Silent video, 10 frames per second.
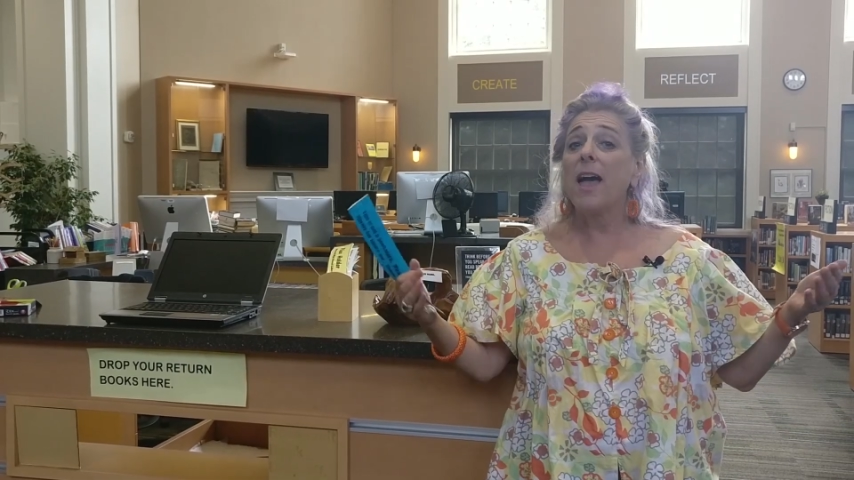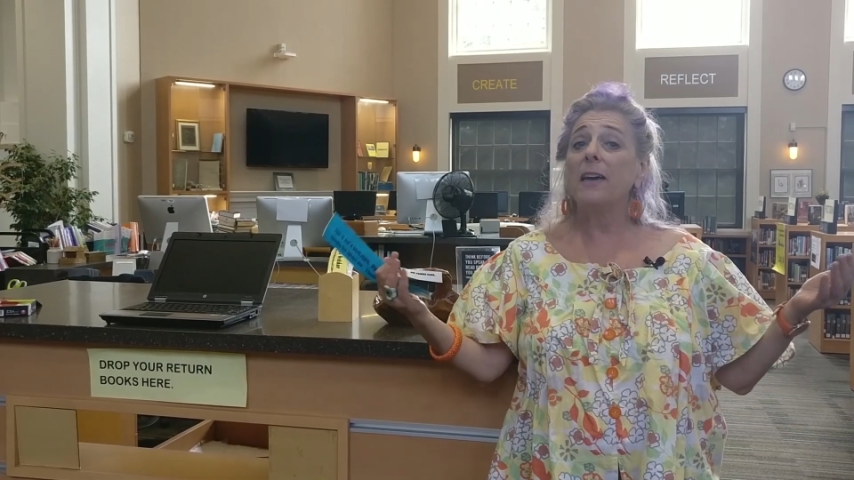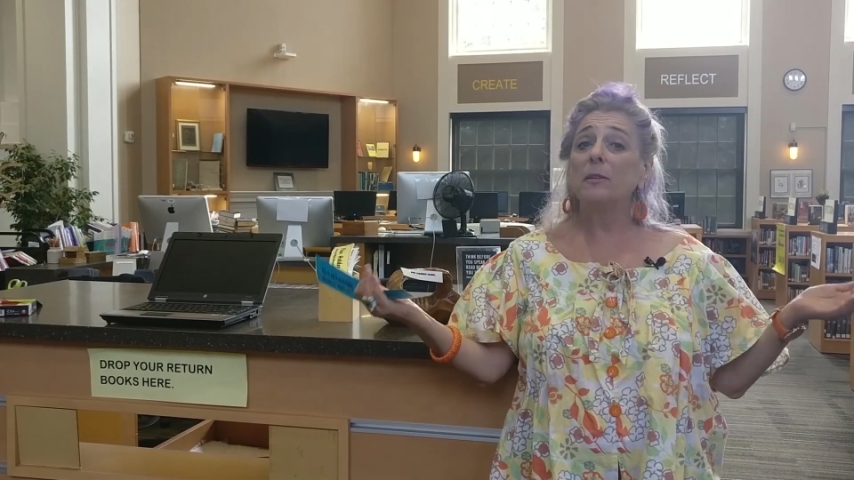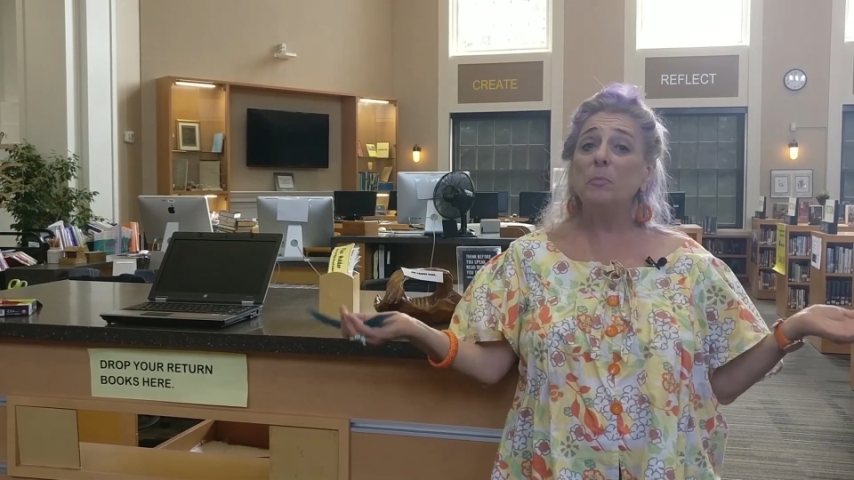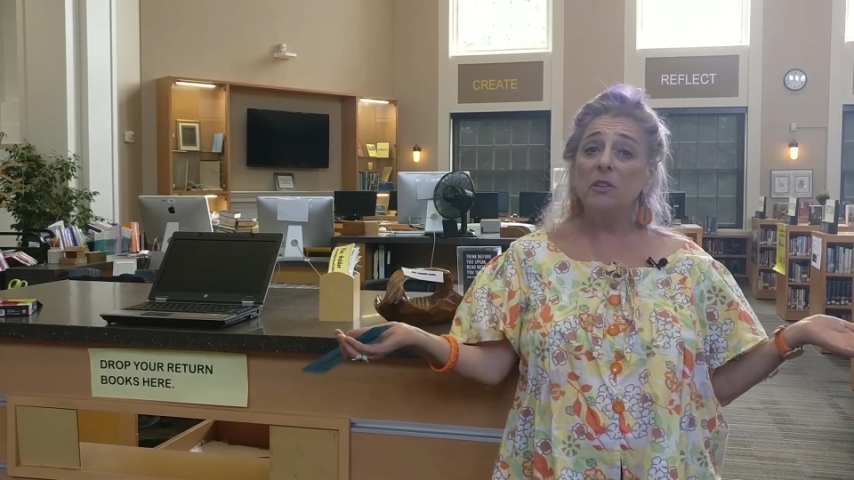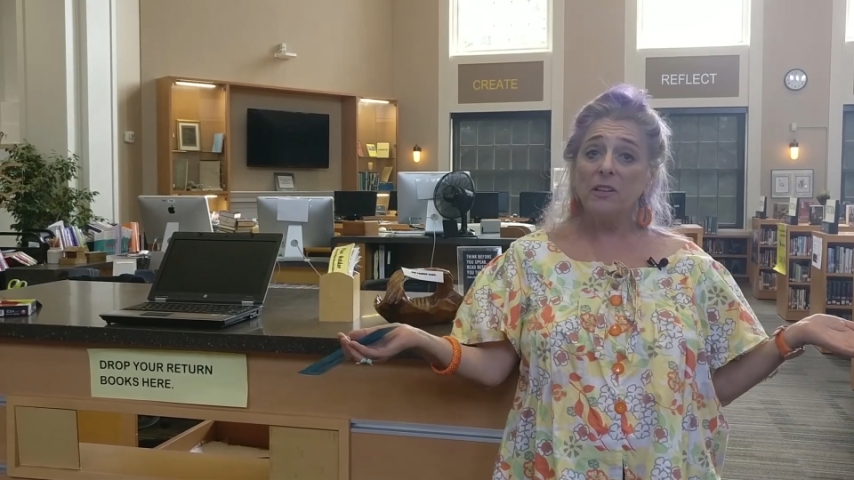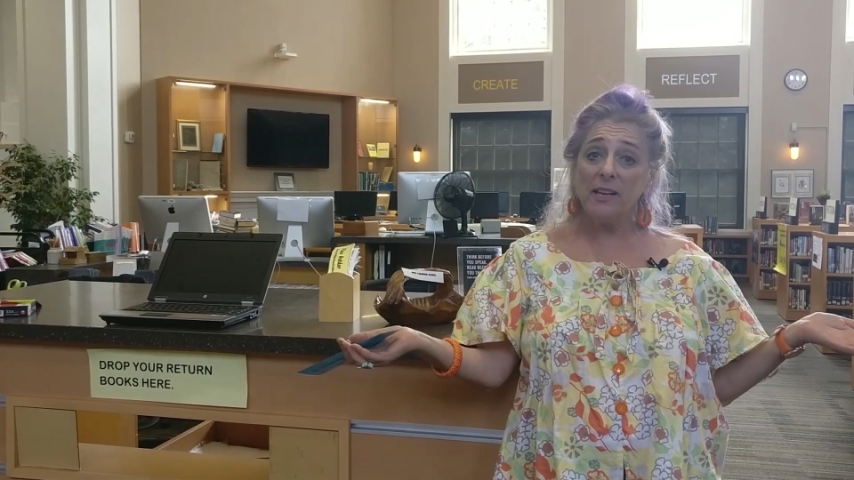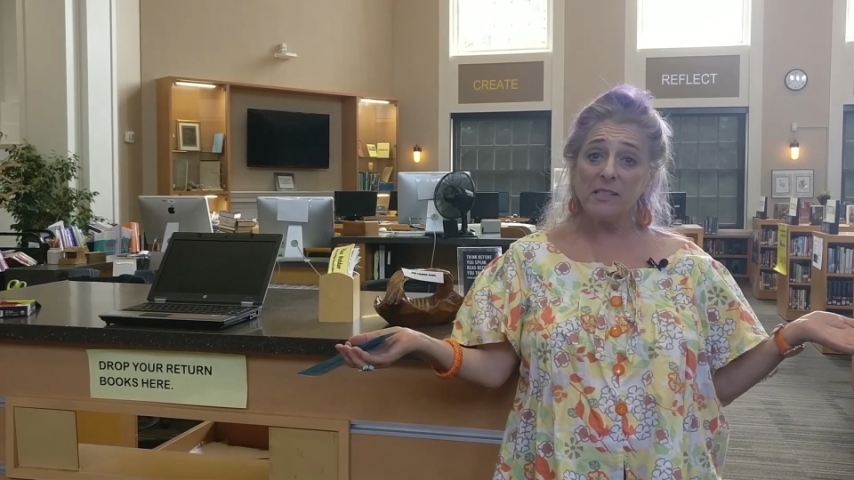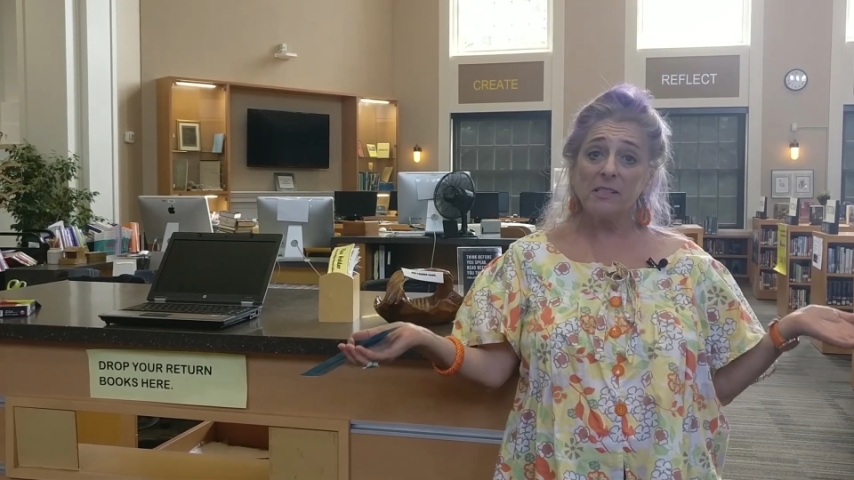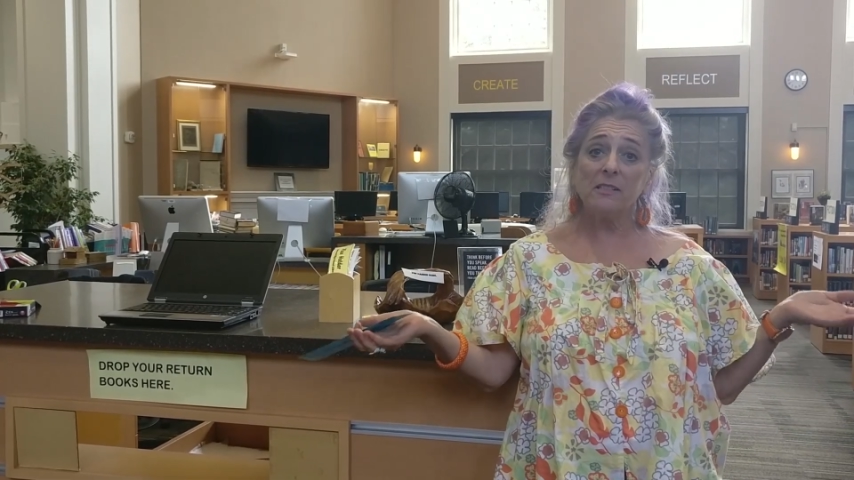and a
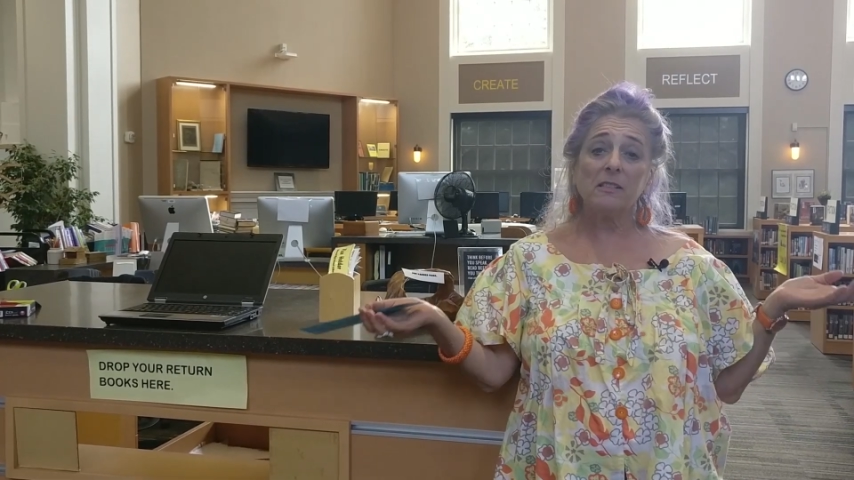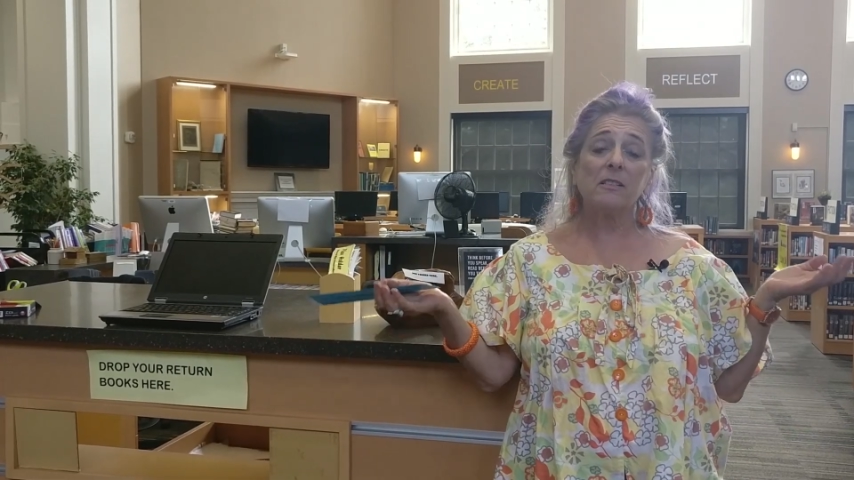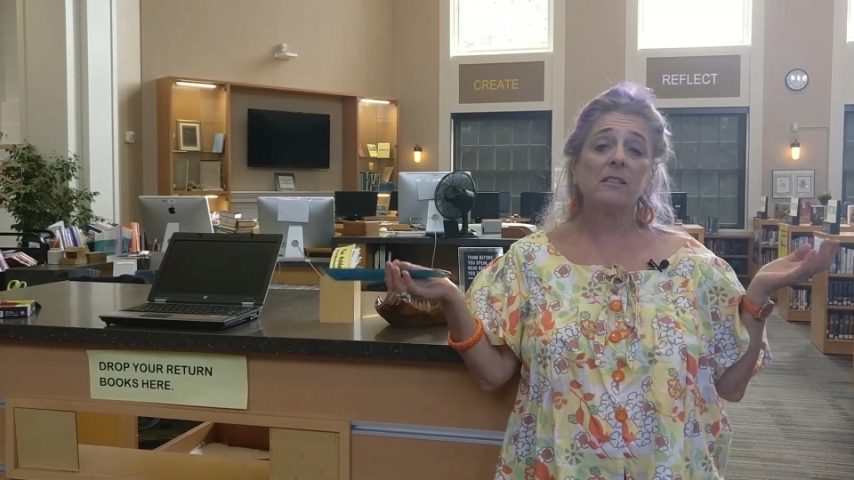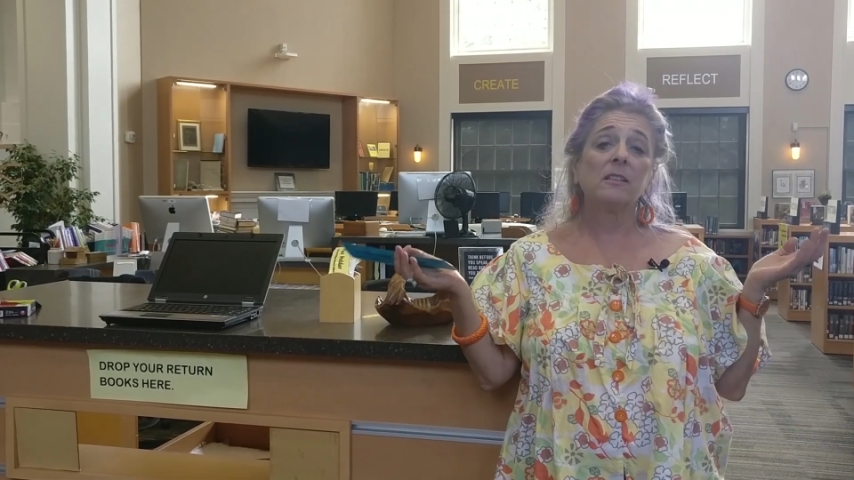pleasant,